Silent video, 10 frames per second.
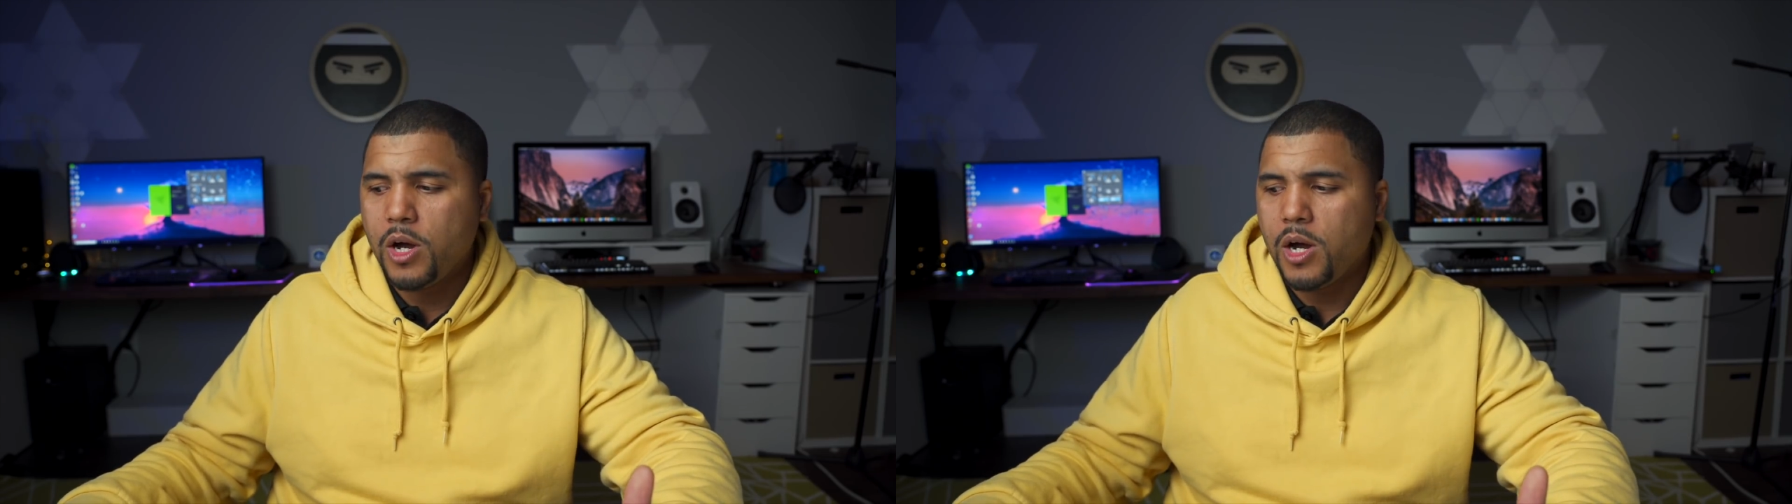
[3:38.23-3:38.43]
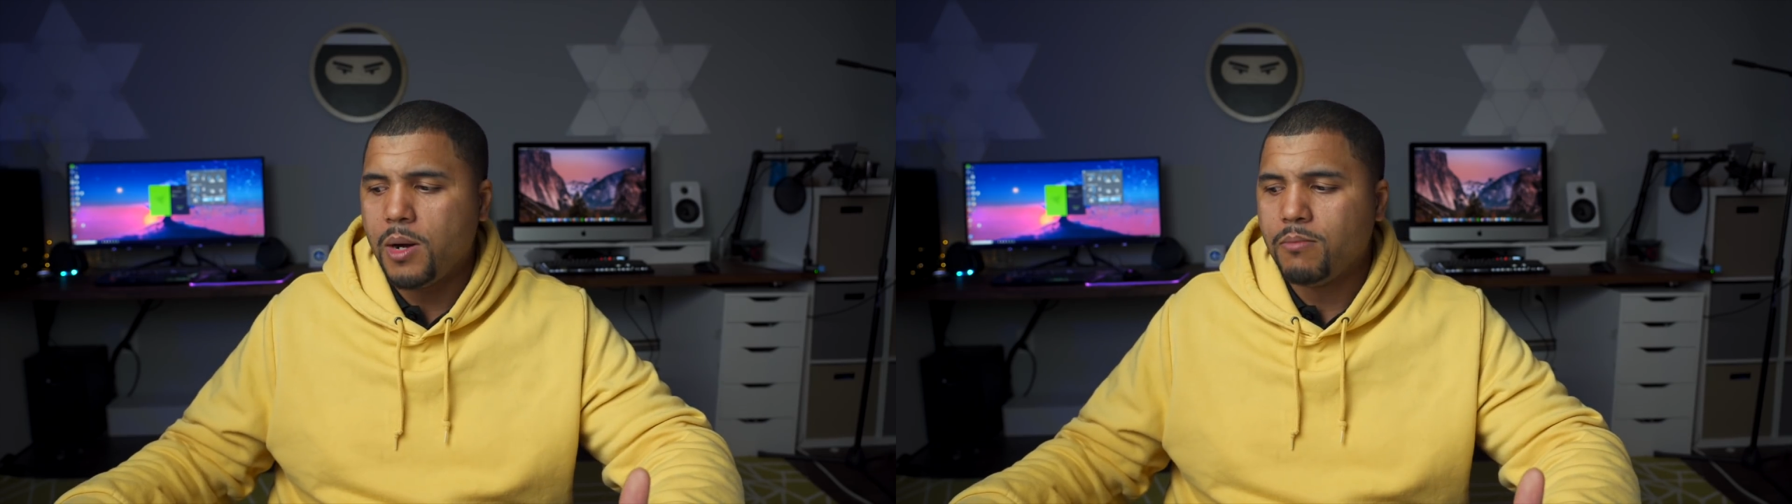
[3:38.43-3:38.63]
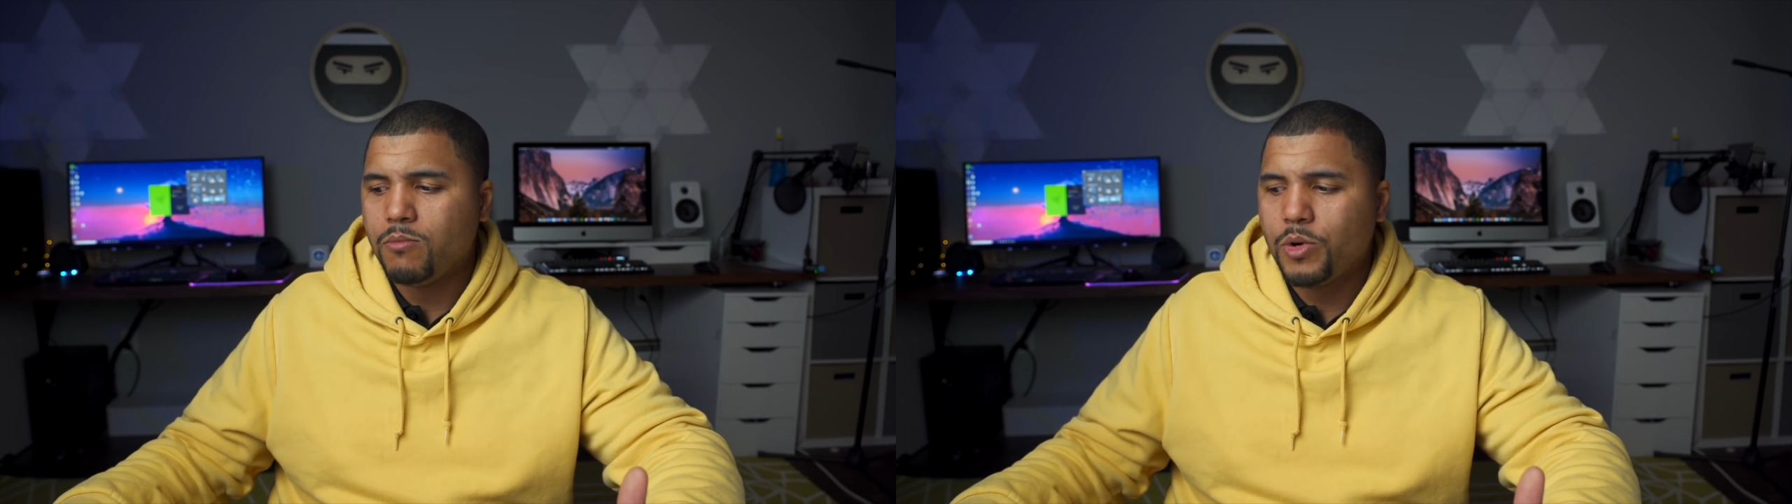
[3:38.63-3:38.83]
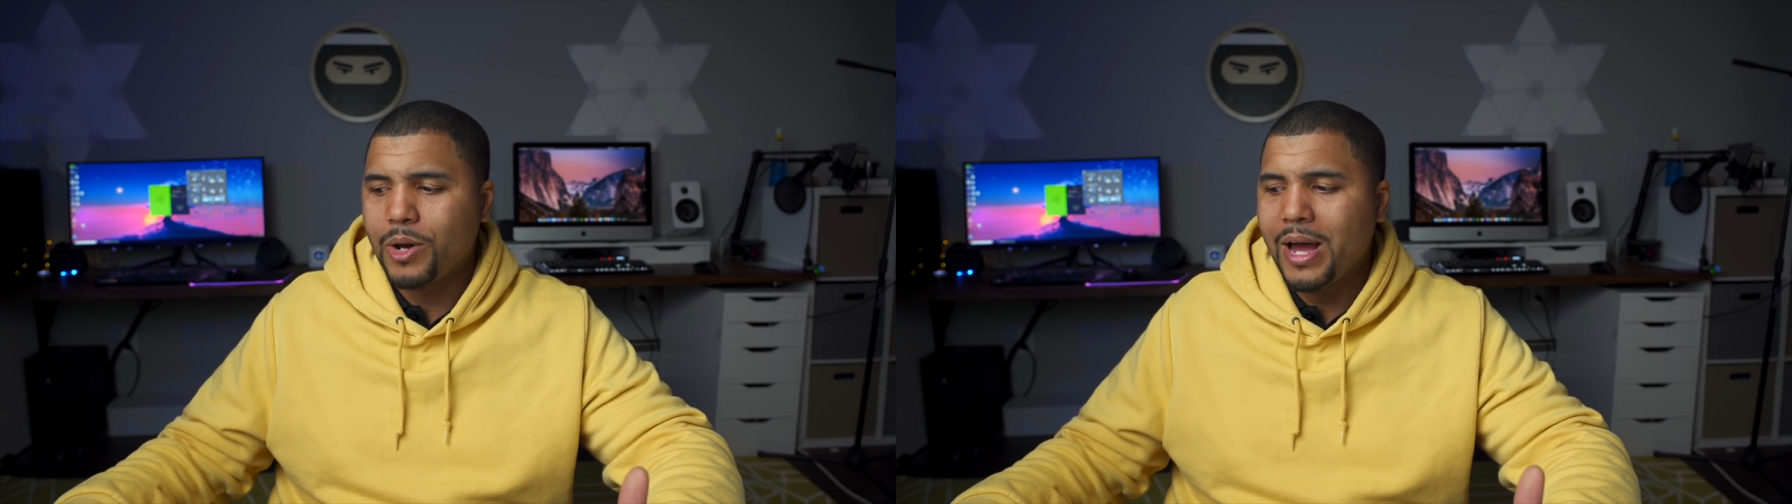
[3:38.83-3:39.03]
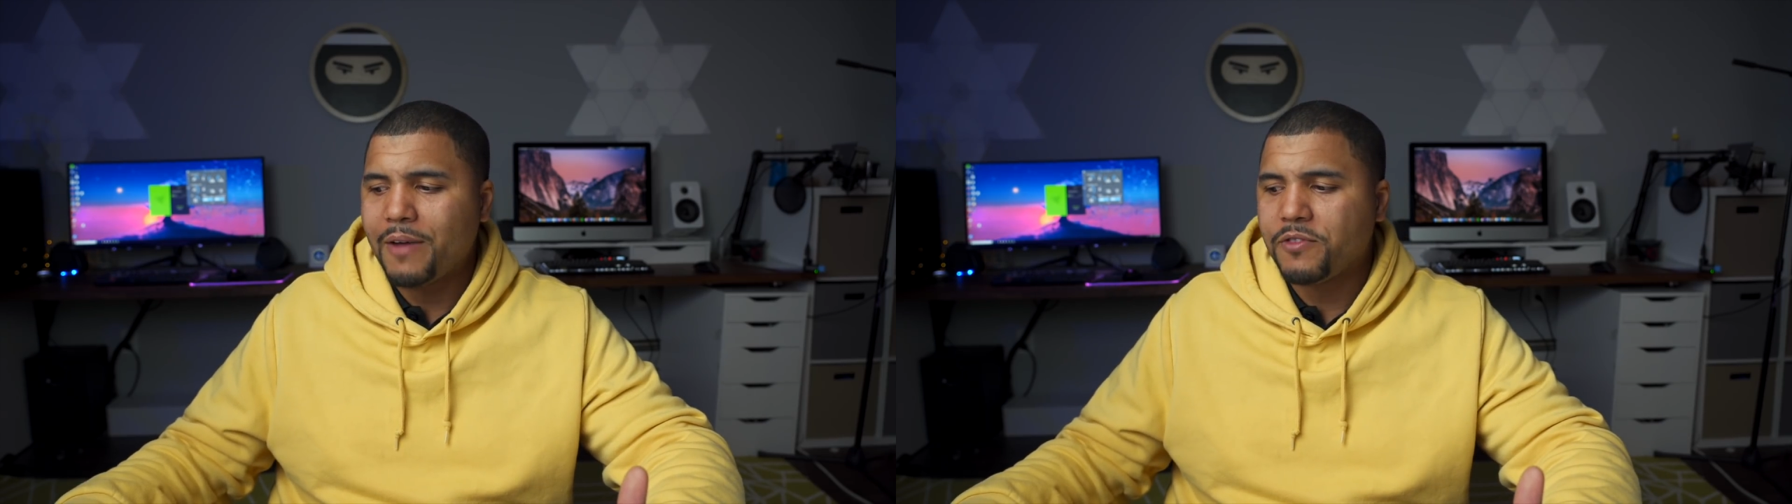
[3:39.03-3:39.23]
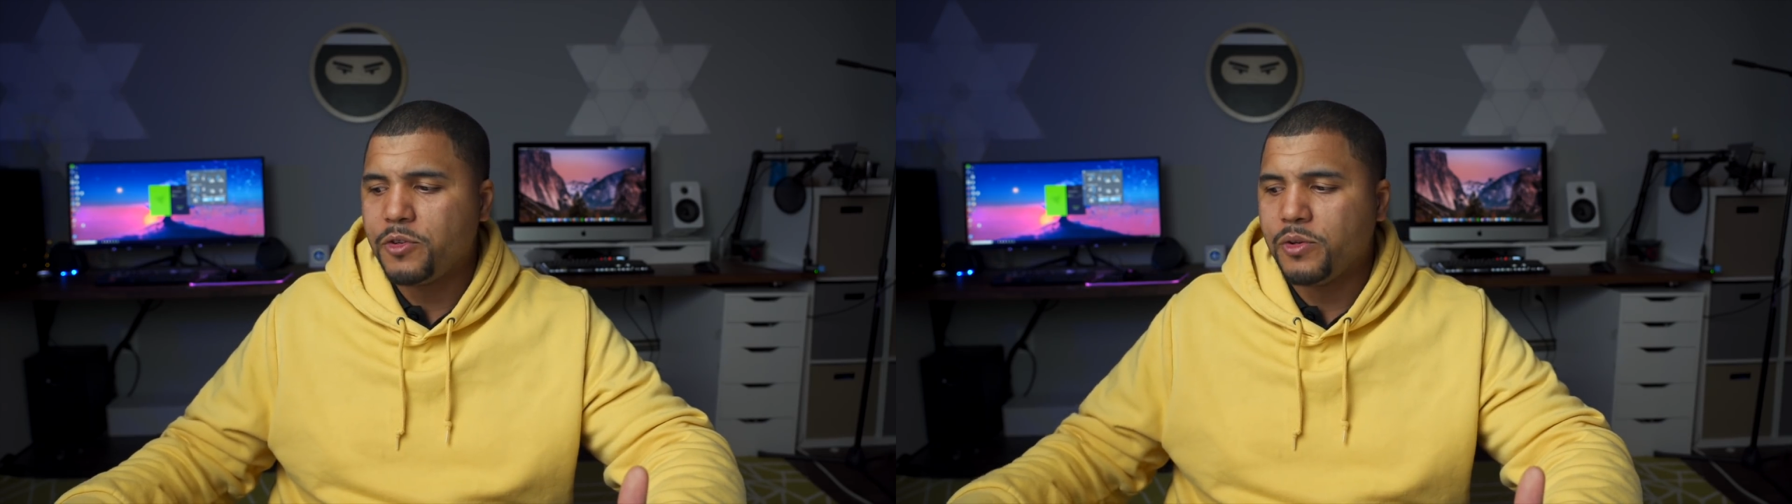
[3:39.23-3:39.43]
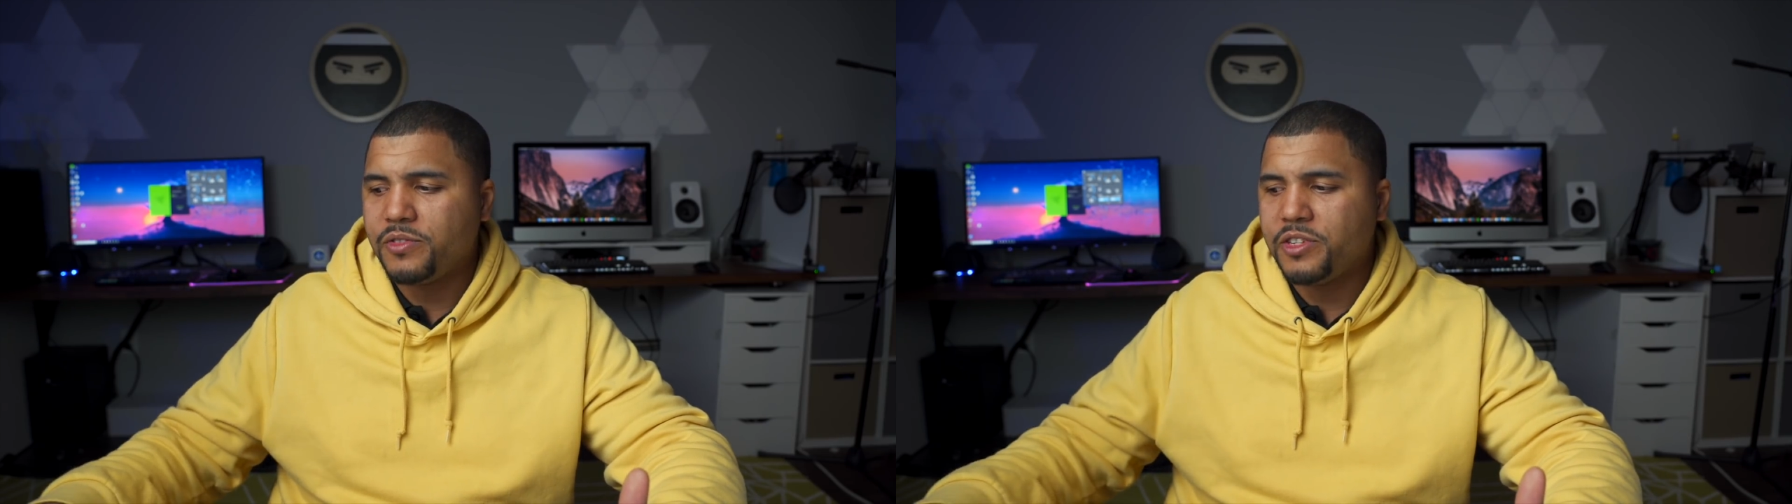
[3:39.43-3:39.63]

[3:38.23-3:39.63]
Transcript: Um, what I'll have to do is